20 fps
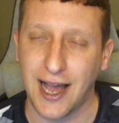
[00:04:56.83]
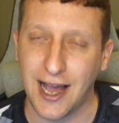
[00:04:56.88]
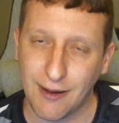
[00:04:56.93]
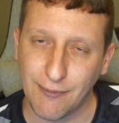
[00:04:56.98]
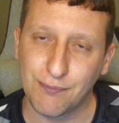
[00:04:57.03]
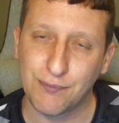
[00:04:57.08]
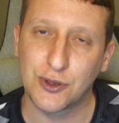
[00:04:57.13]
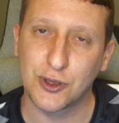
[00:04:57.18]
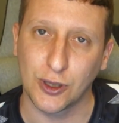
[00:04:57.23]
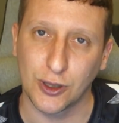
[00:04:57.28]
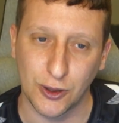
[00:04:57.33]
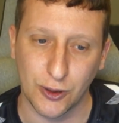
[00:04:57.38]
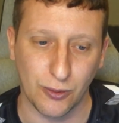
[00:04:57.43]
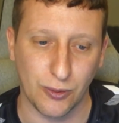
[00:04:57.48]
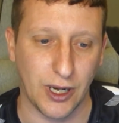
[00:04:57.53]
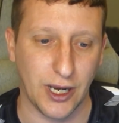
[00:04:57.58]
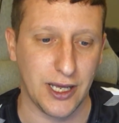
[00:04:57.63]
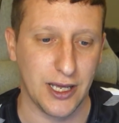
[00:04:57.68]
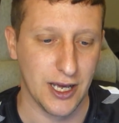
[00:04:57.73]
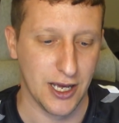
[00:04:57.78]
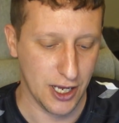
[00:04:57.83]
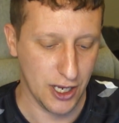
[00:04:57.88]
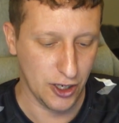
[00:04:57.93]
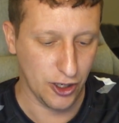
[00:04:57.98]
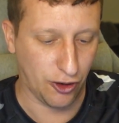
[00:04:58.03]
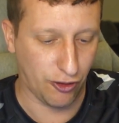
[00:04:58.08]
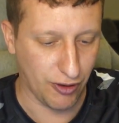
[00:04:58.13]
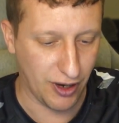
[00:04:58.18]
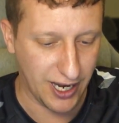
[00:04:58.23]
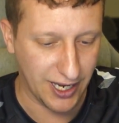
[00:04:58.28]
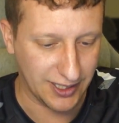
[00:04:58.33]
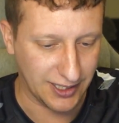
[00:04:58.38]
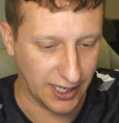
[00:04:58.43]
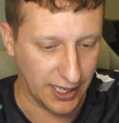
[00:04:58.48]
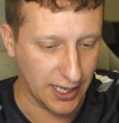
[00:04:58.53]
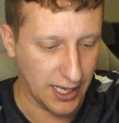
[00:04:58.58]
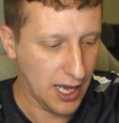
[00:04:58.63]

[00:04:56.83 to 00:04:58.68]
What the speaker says: absolutely crazy.